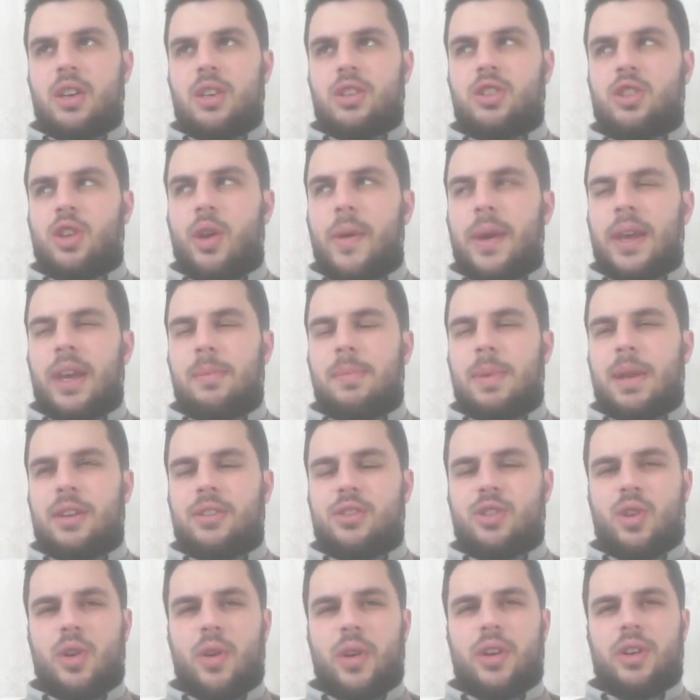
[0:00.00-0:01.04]
showing a bit
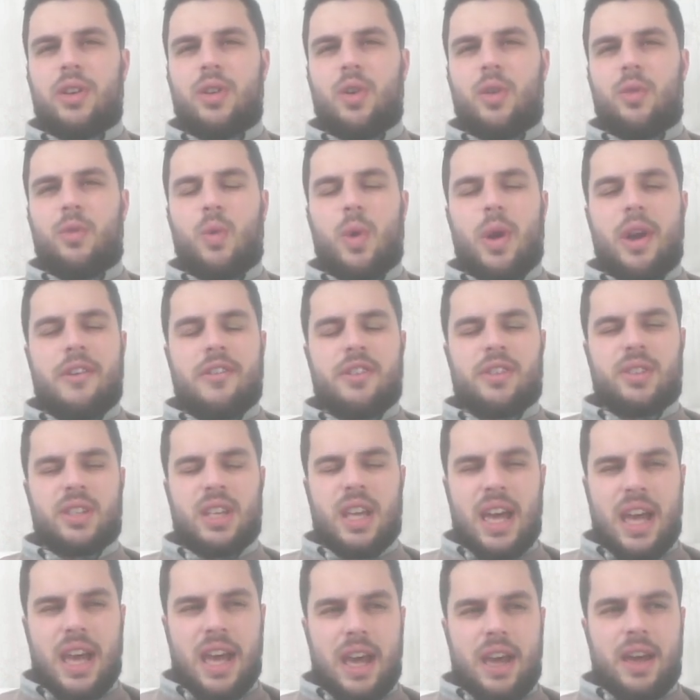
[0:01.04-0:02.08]
of sign of wear and
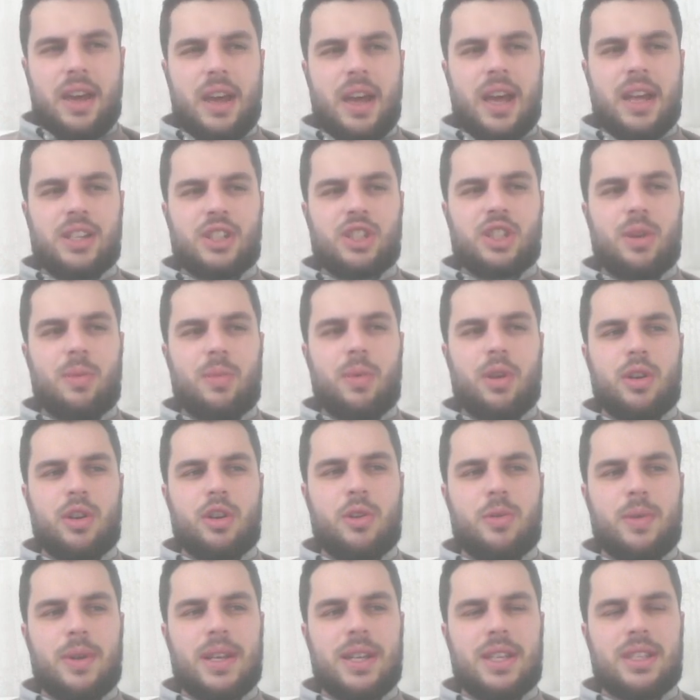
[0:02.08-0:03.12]
tear, and someone
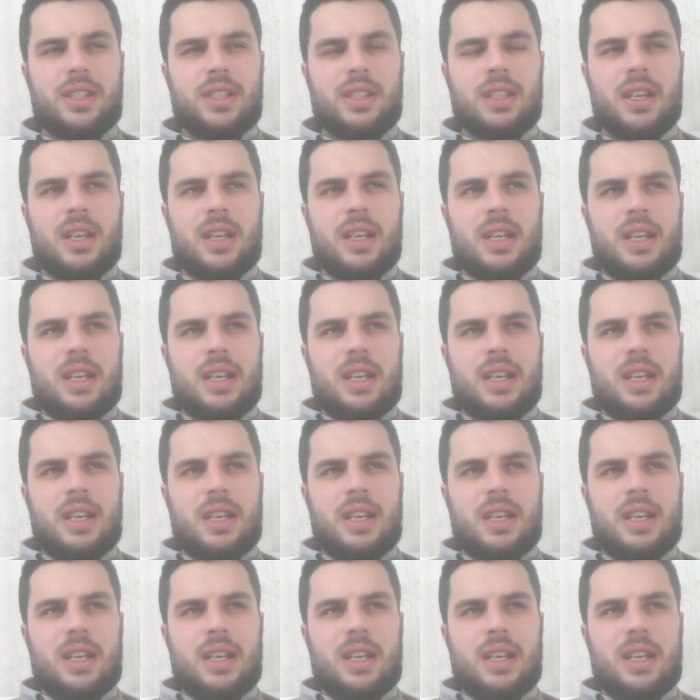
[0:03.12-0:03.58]
who is,